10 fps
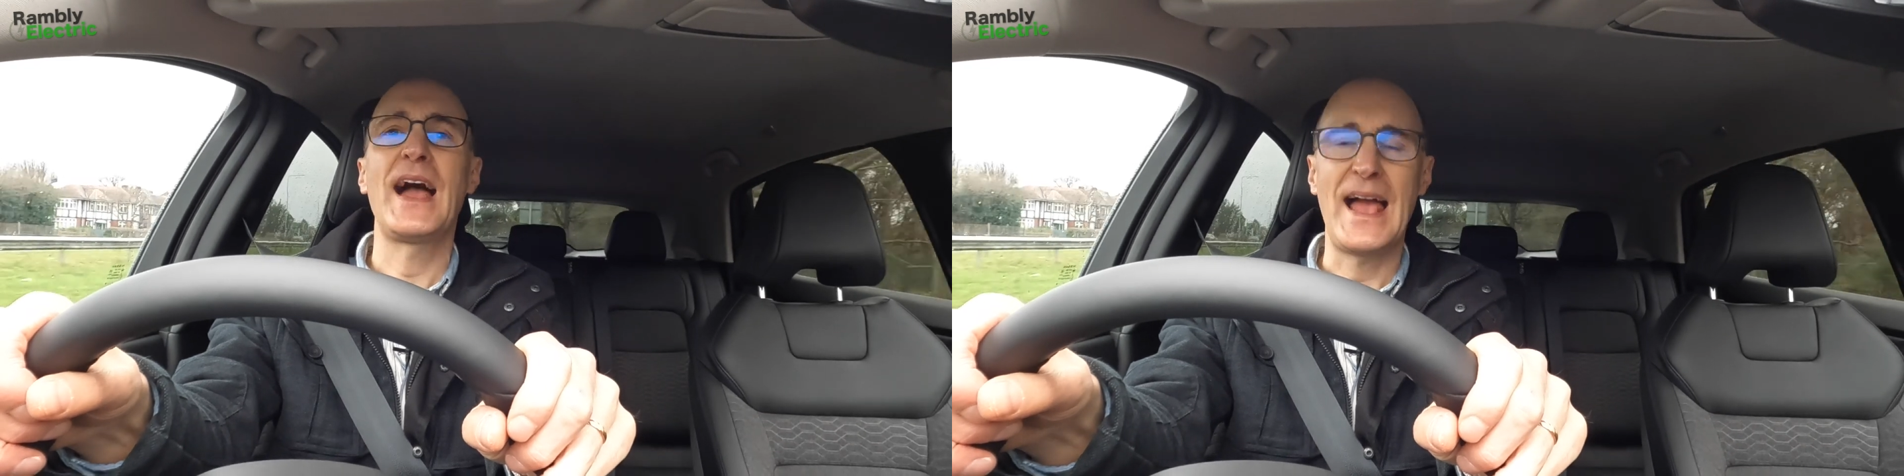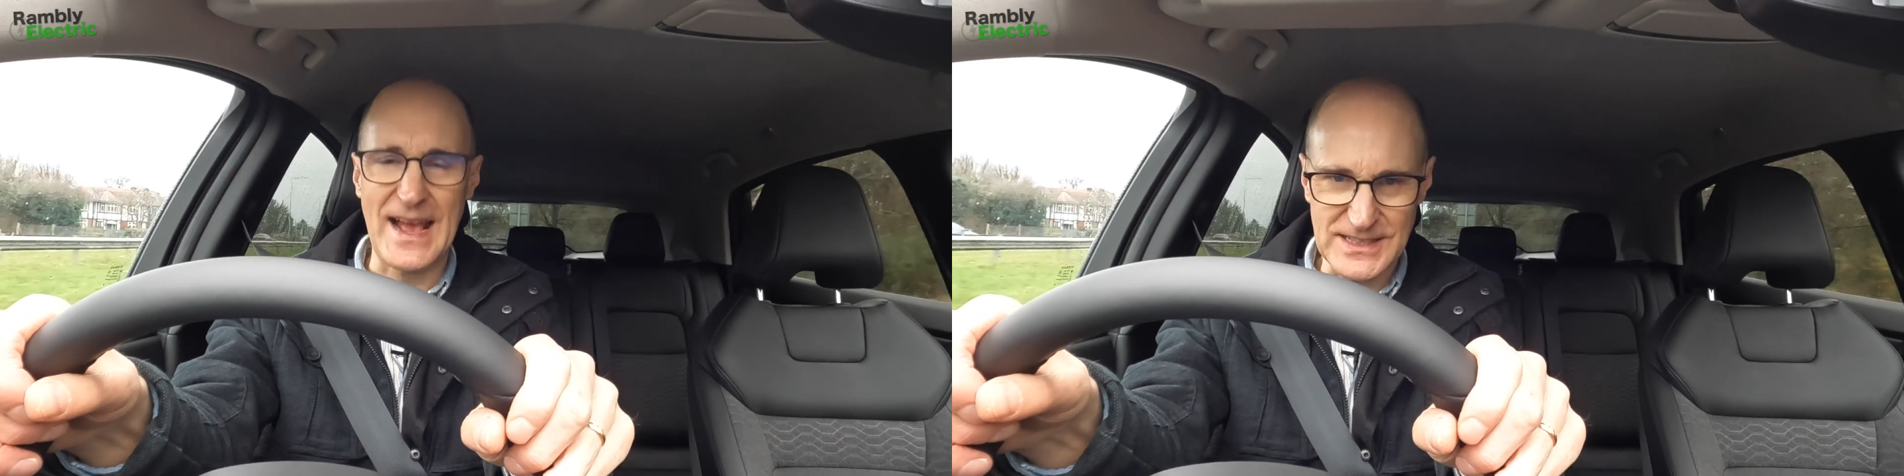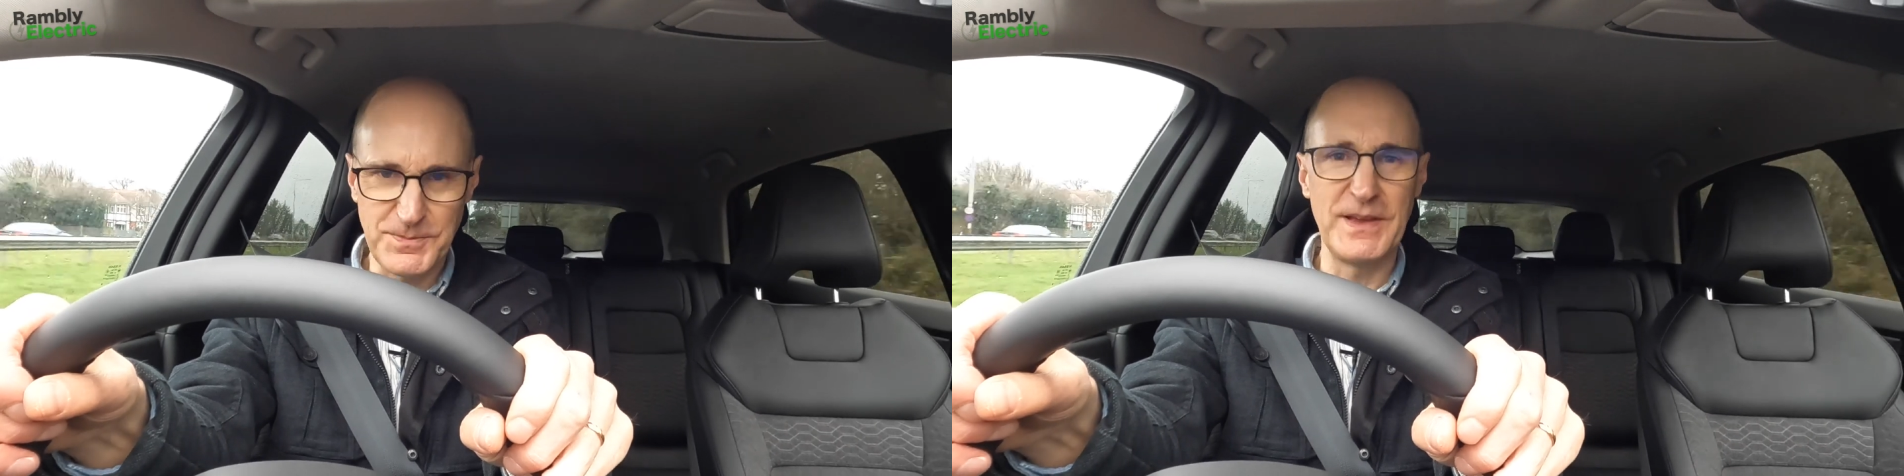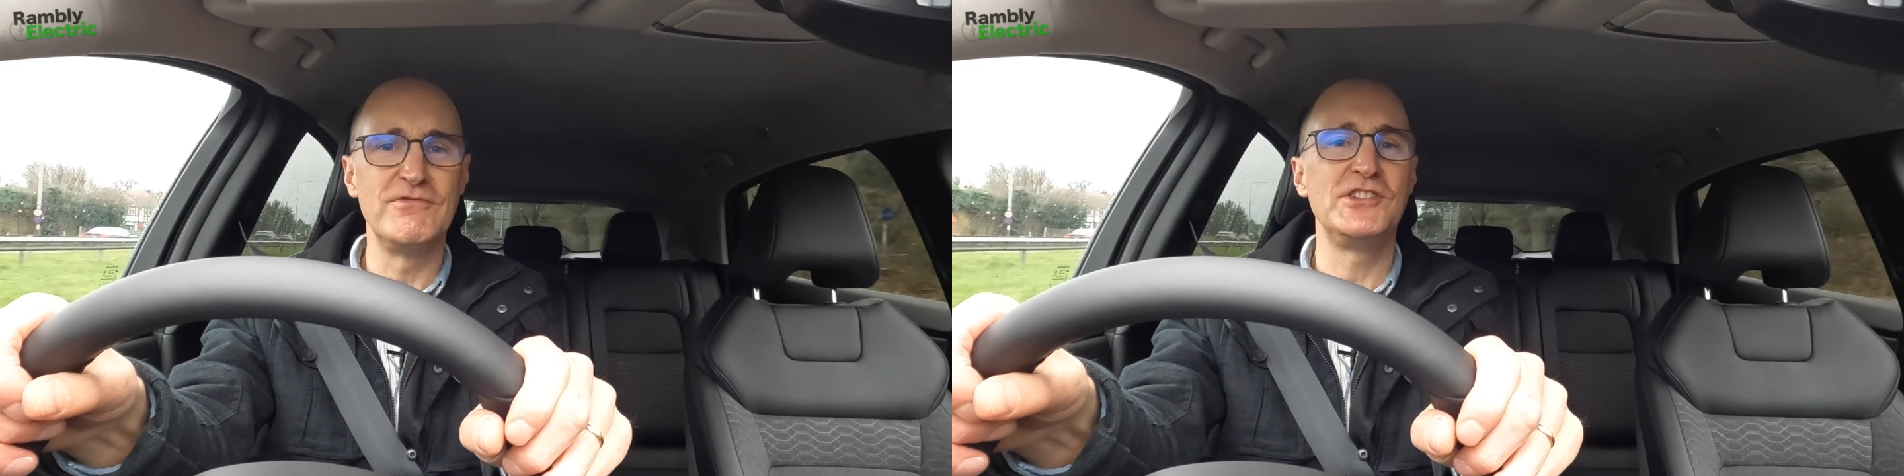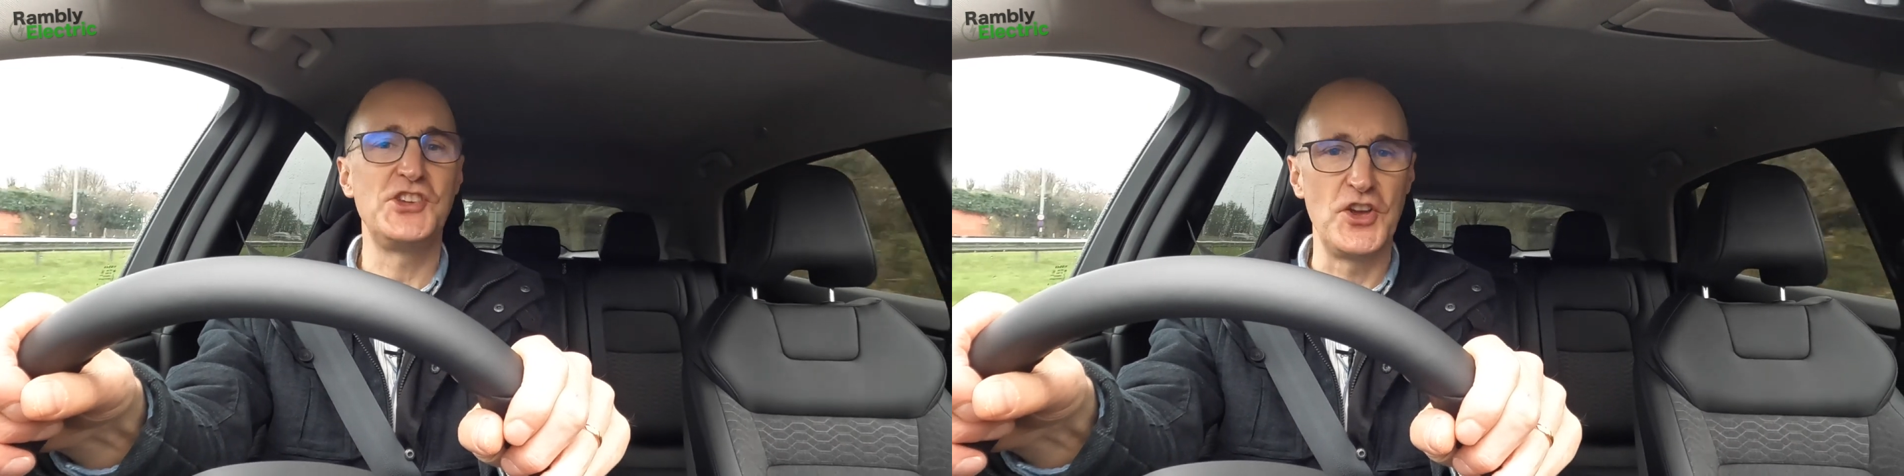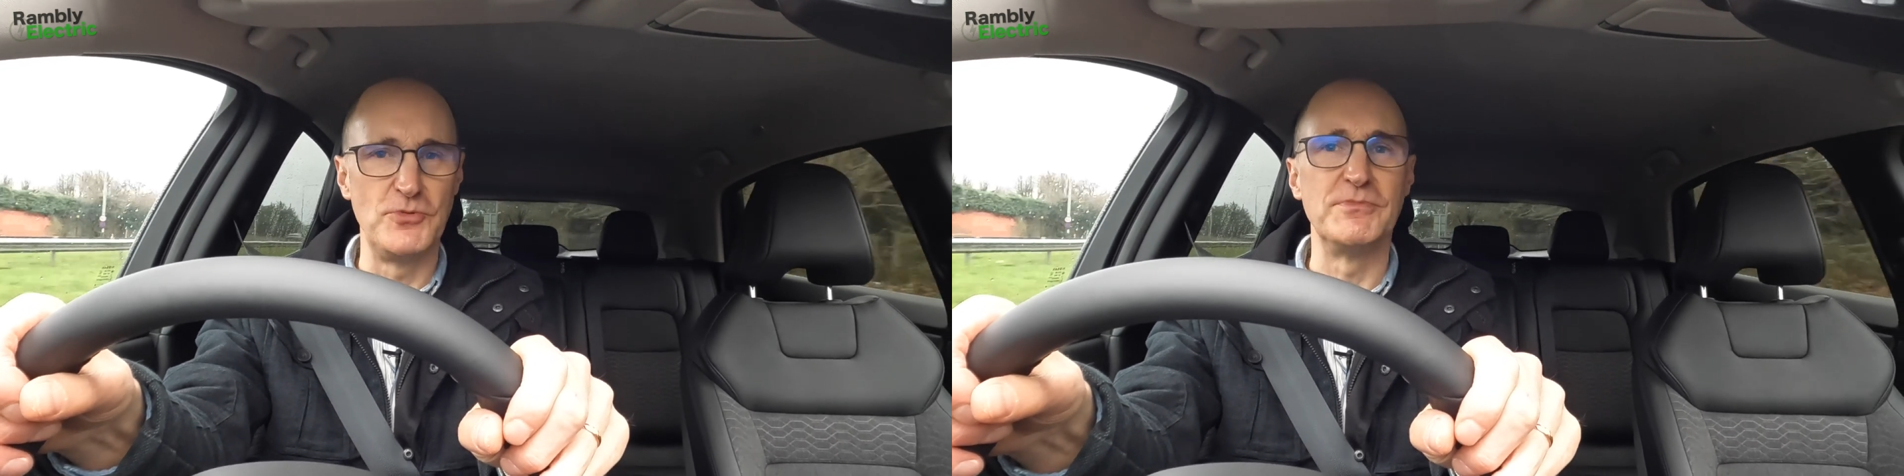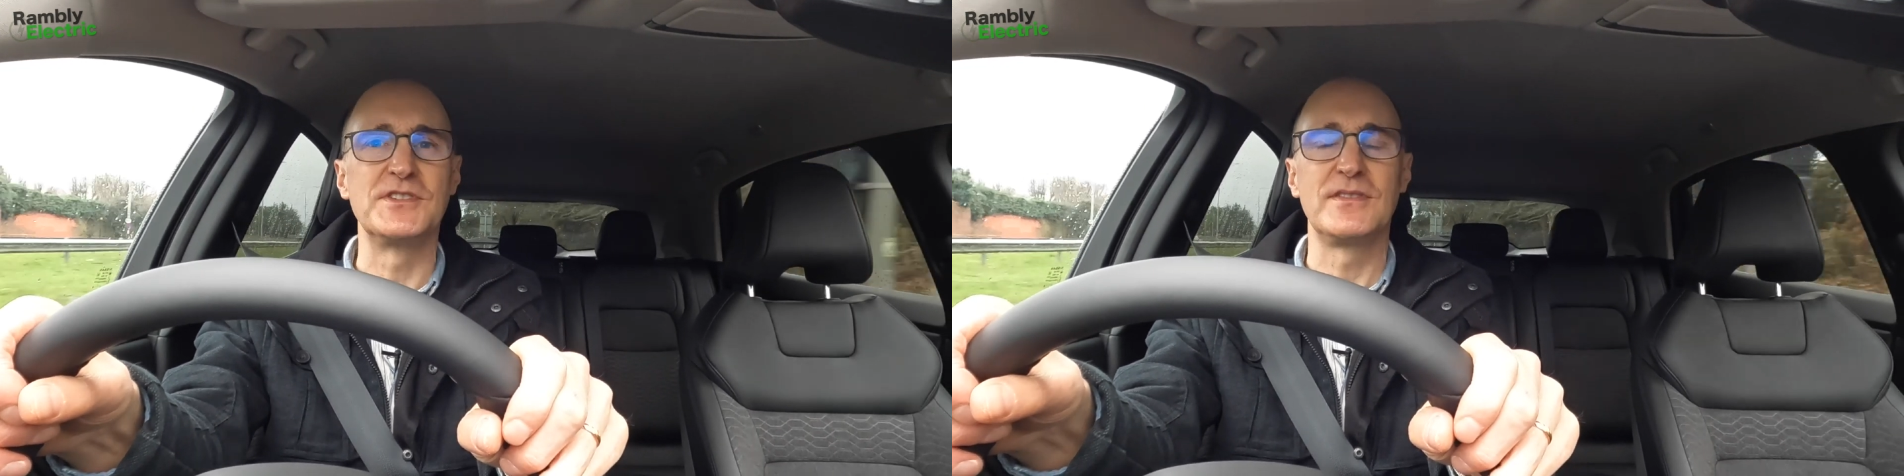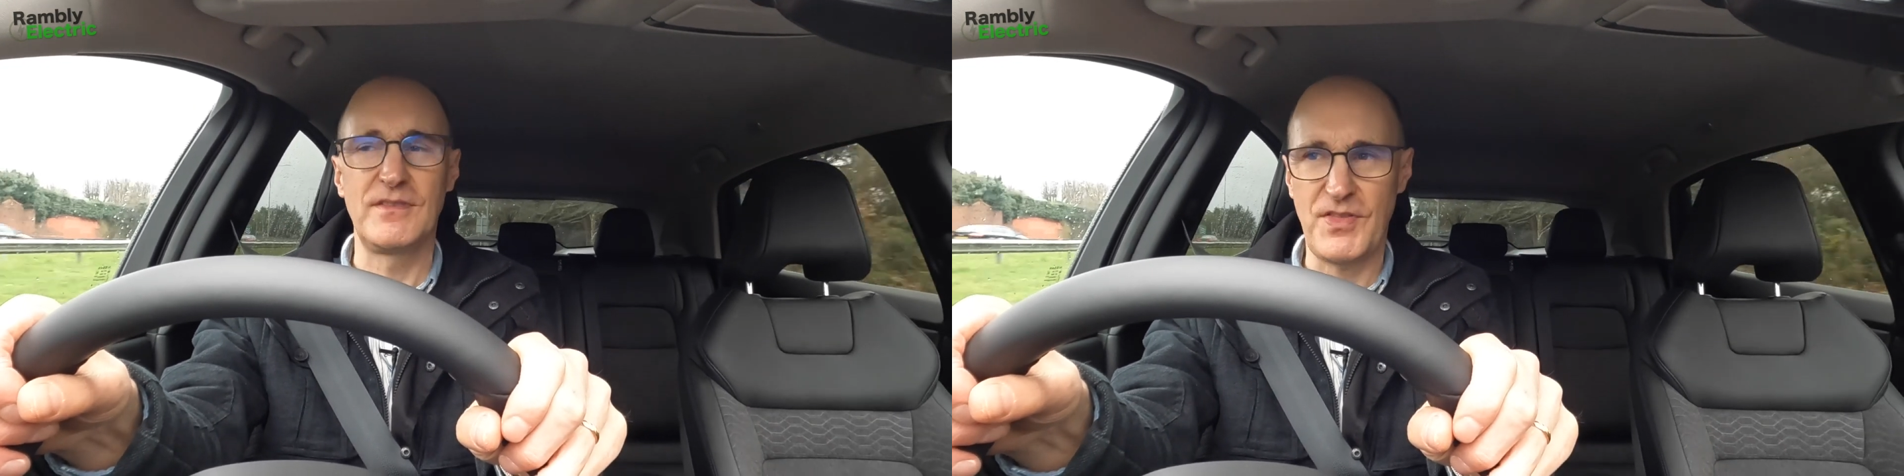has been resumed.